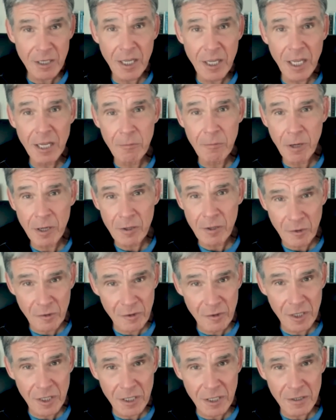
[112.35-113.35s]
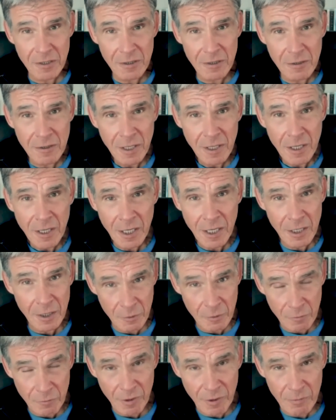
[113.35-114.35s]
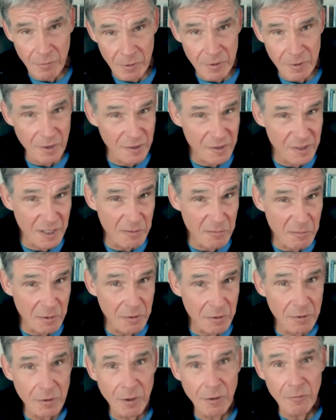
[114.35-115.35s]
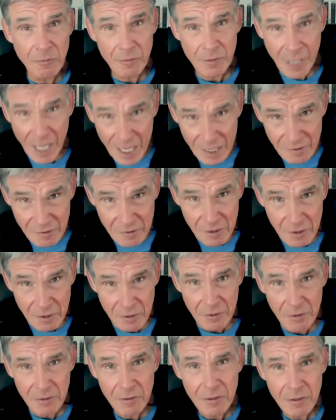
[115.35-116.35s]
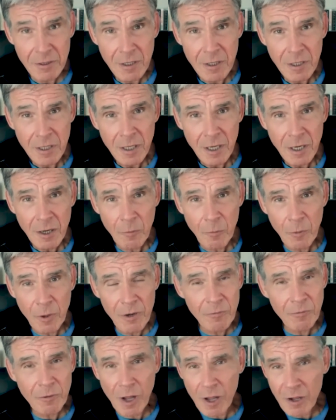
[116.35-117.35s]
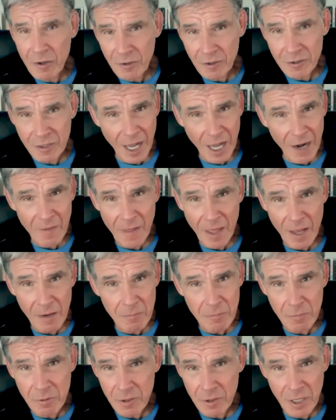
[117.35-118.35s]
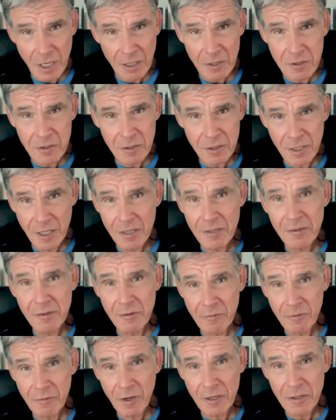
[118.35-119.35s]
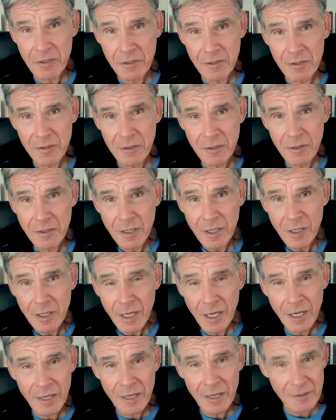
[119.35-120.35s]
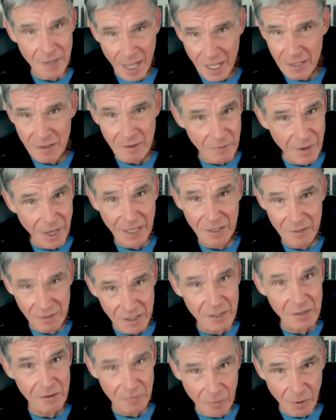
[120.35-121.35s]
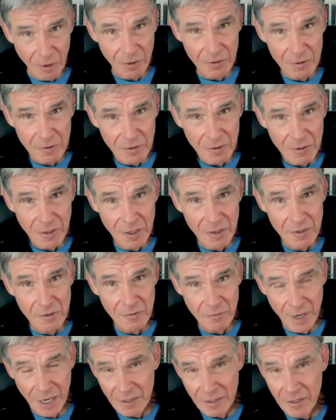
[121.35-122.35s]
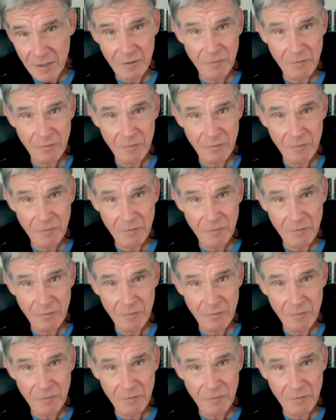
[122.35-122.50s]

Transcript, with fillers: came on the scene in November, December of last year, we've lost a lot of that protection against infections. It's not the vaccine's fault. It's the fact that the